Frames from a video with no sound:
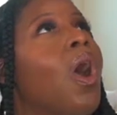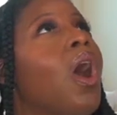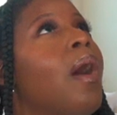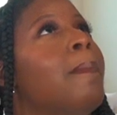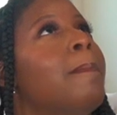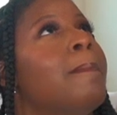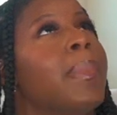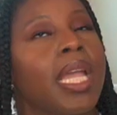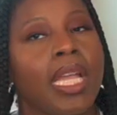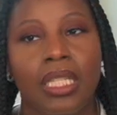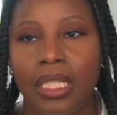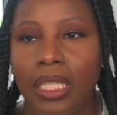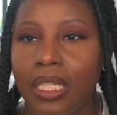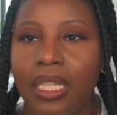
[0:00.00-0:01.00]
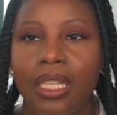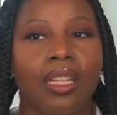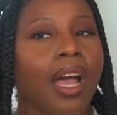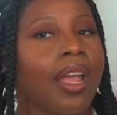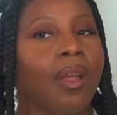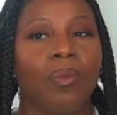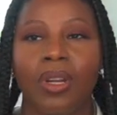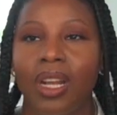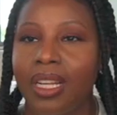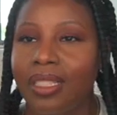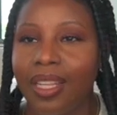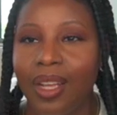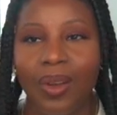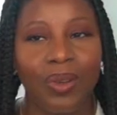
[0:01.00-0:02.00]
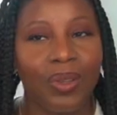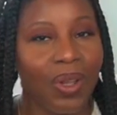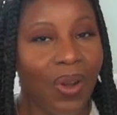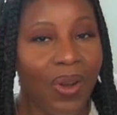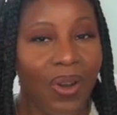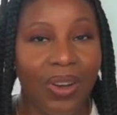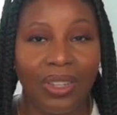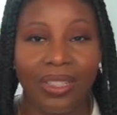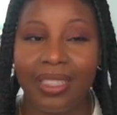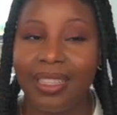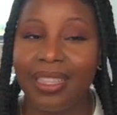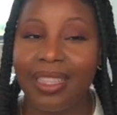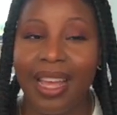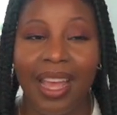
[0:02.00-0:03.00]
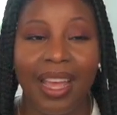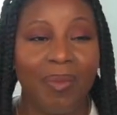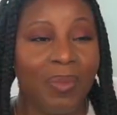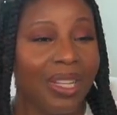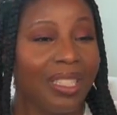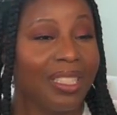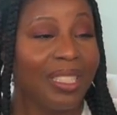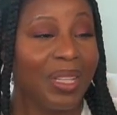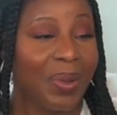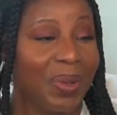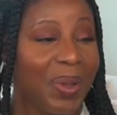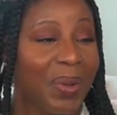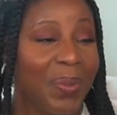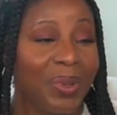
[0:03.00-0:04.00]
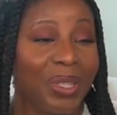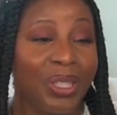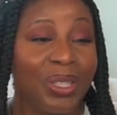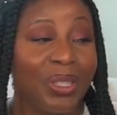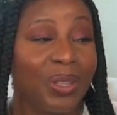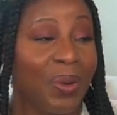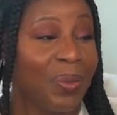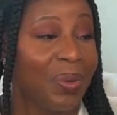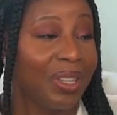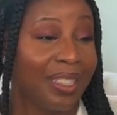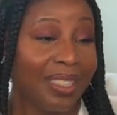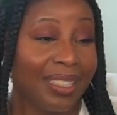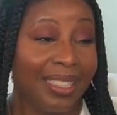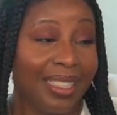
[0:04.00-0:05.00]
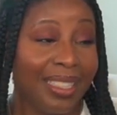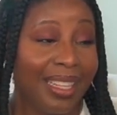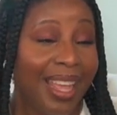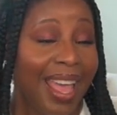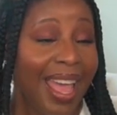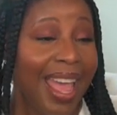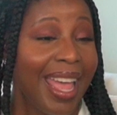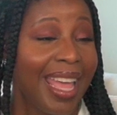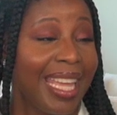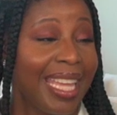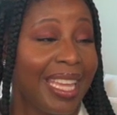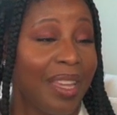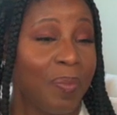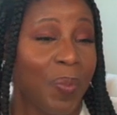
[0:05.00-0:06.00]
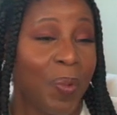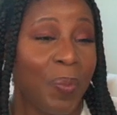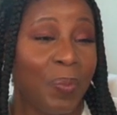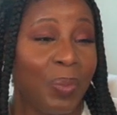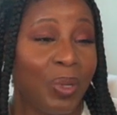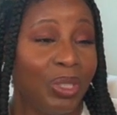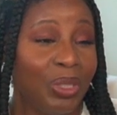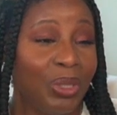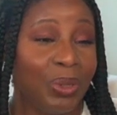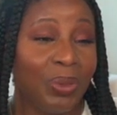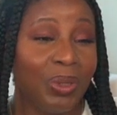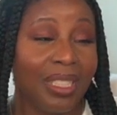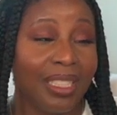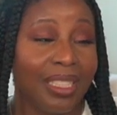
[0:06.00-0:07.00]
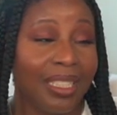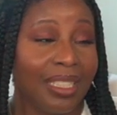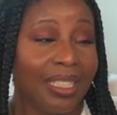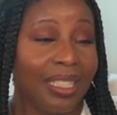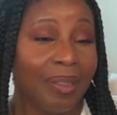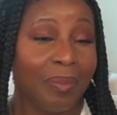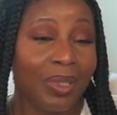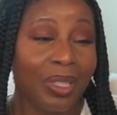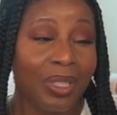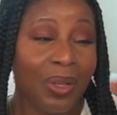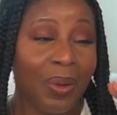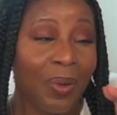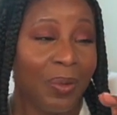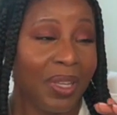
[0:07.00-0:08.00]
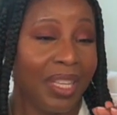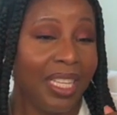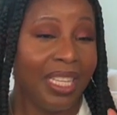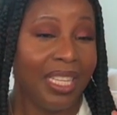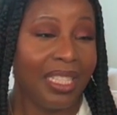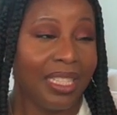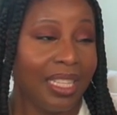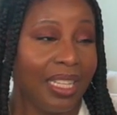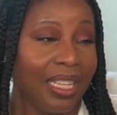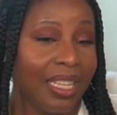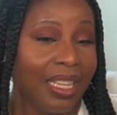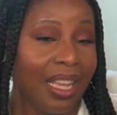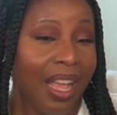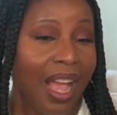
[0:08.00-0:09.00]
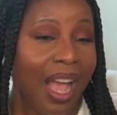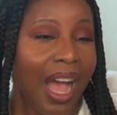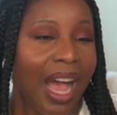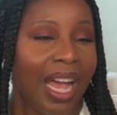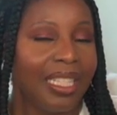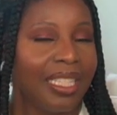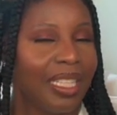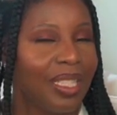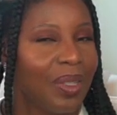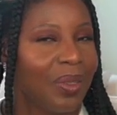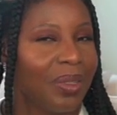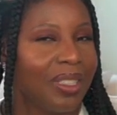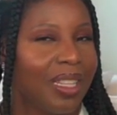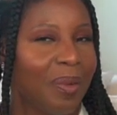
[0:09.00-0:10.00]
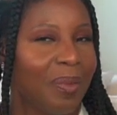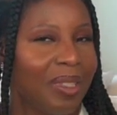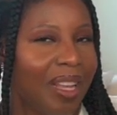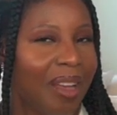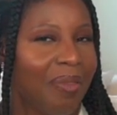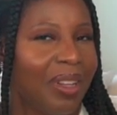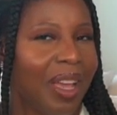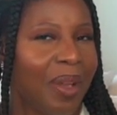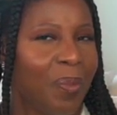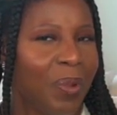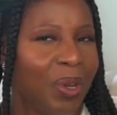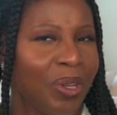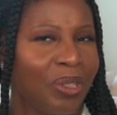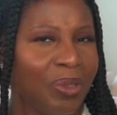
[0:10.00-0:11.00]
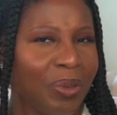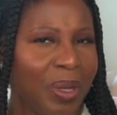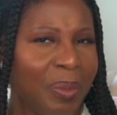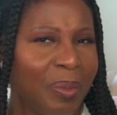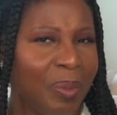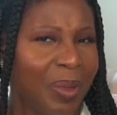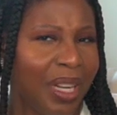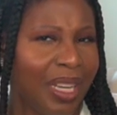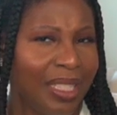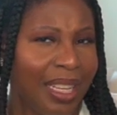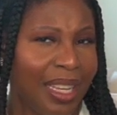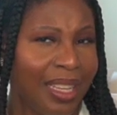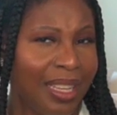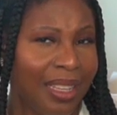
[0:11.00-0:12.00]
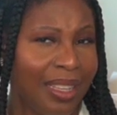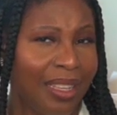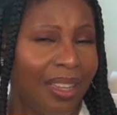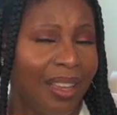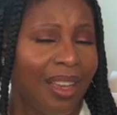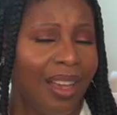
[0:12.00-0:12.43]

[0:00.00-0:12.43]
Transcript: amazingly. Like when I tell y'all that melatonin was so good, it will put you to sleep so easy. I did notice I was having like weird dreams when I take it.